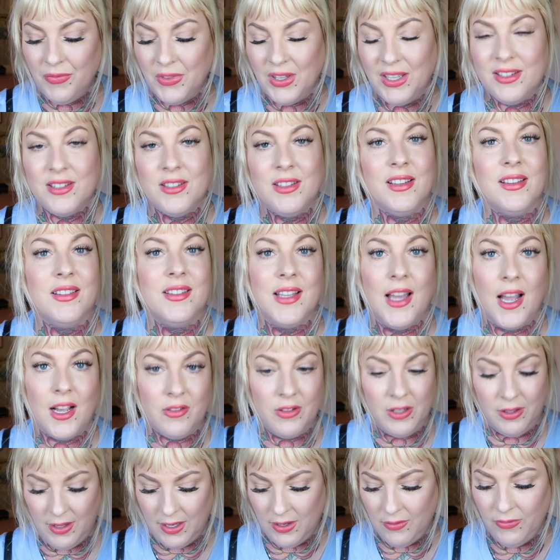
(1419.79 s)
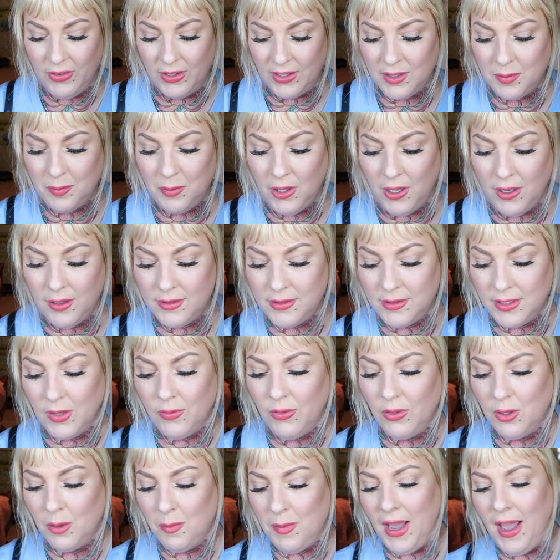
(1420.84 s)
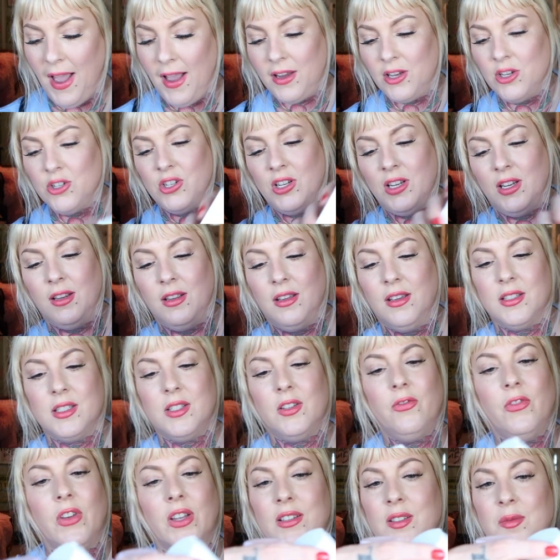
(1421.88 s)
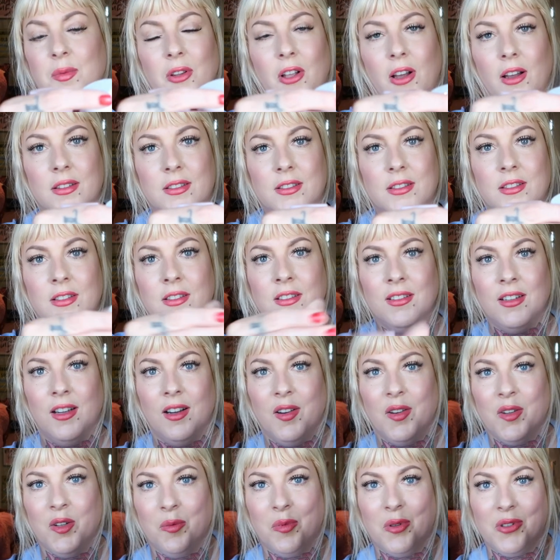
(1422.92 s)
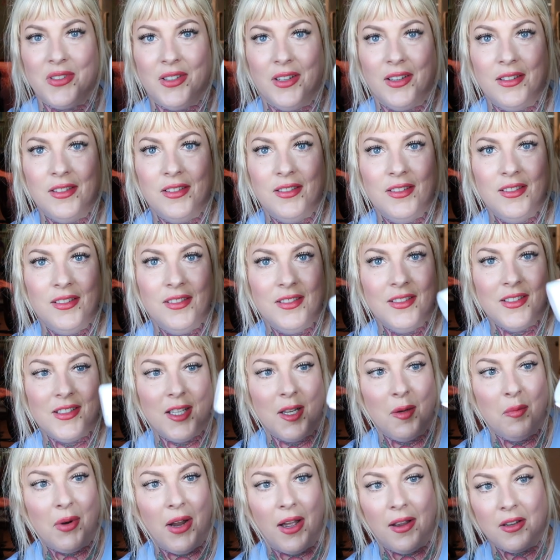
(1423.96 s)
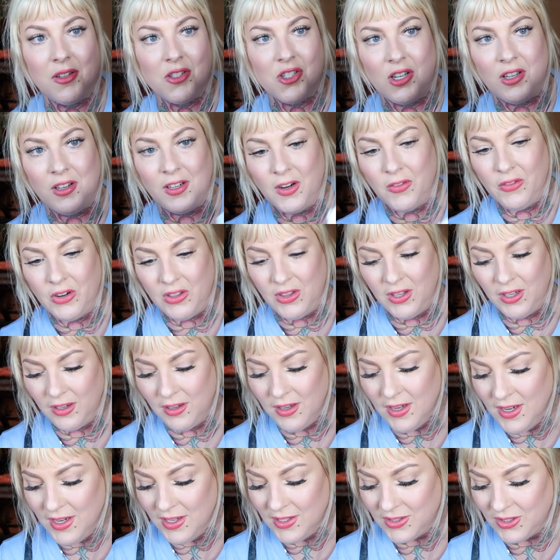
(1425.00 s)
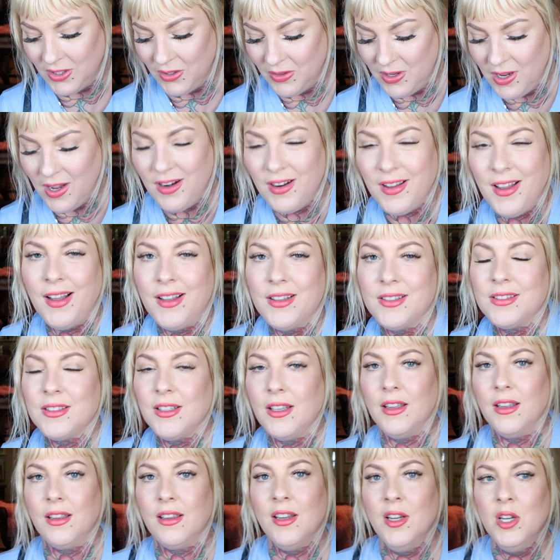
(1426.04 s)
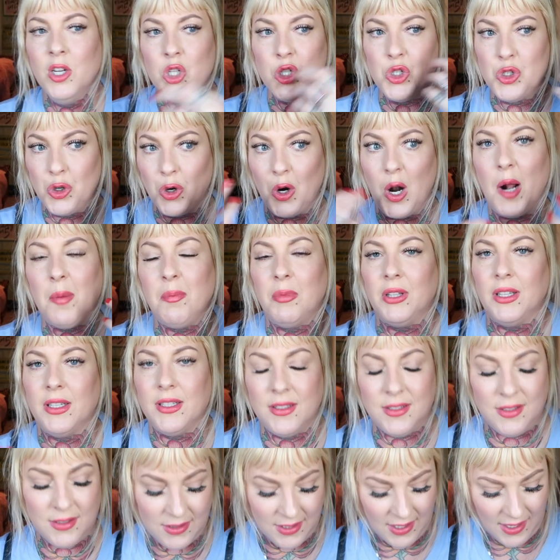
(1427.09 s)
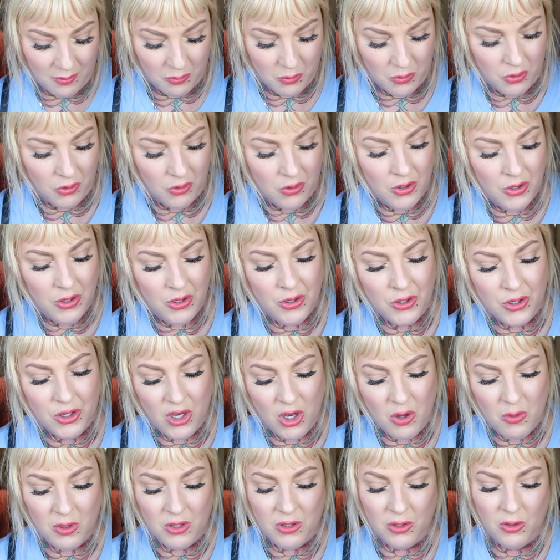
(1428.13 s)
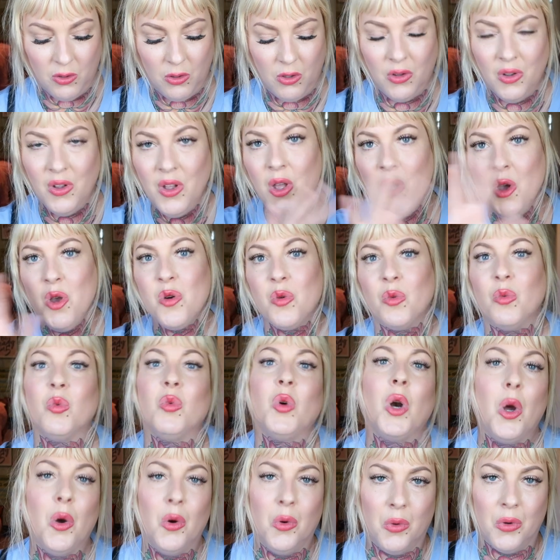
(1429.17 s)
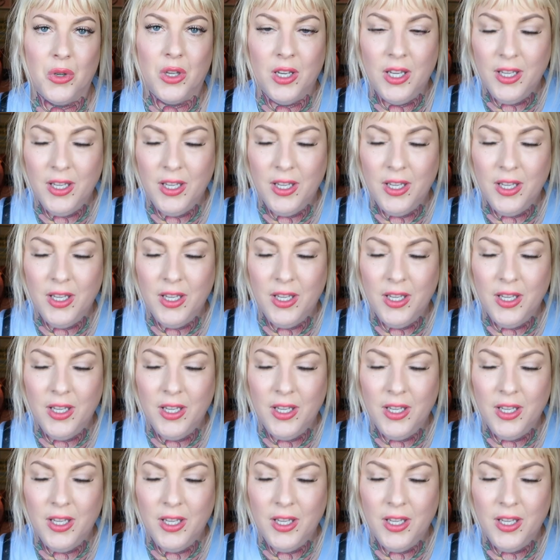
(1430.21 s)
it's exactly like Fix Plus. Even the packaging, it's Fix Plus, 100%. Same packaging and everything. So it kind of has like droplets that will go a little rogue,